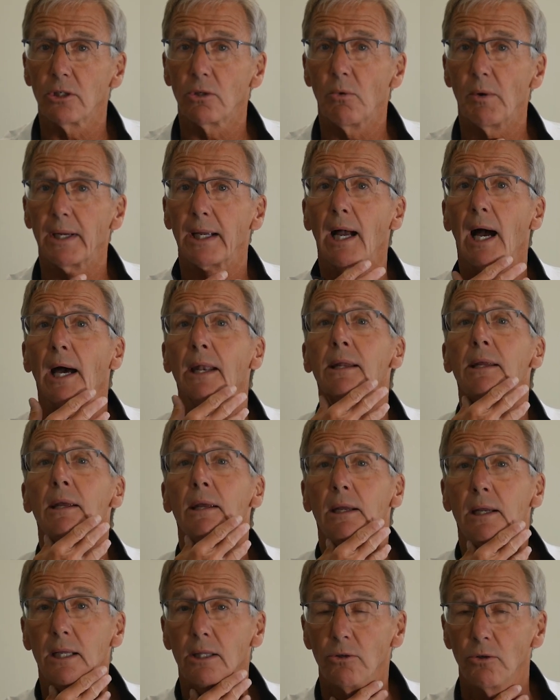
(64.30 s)
going on
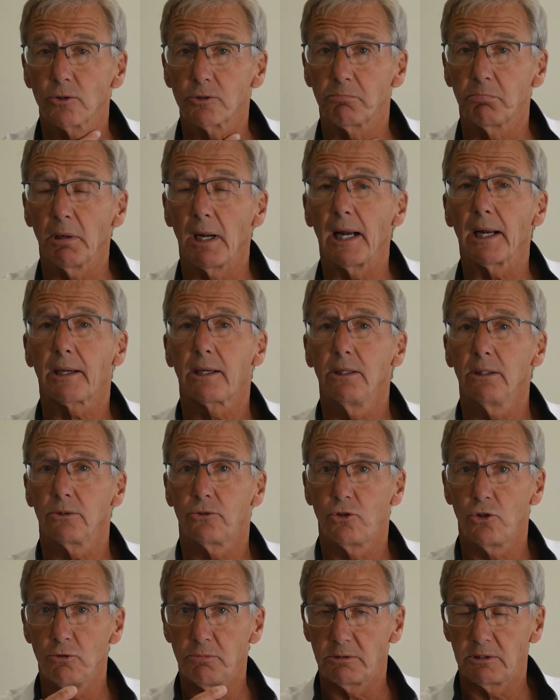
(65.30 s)
in those
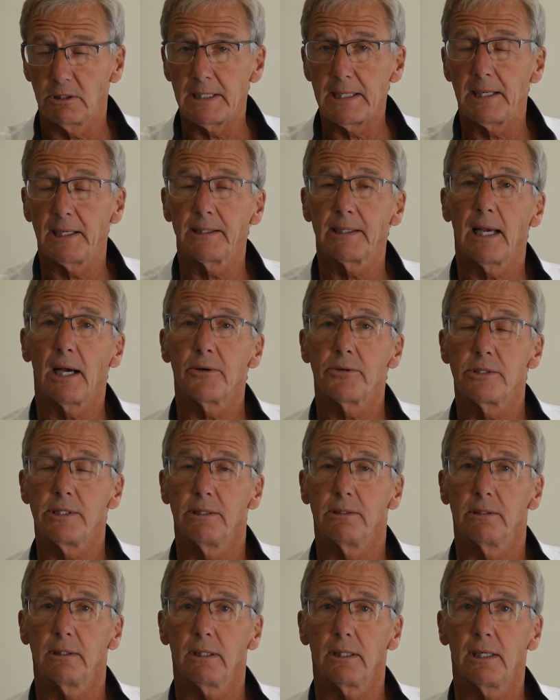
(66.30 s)
bronchial tubes leading down to
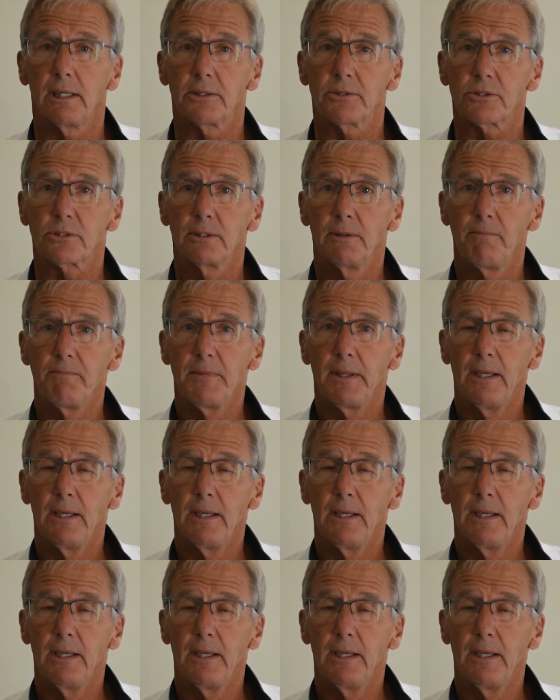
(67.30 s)
your lungs.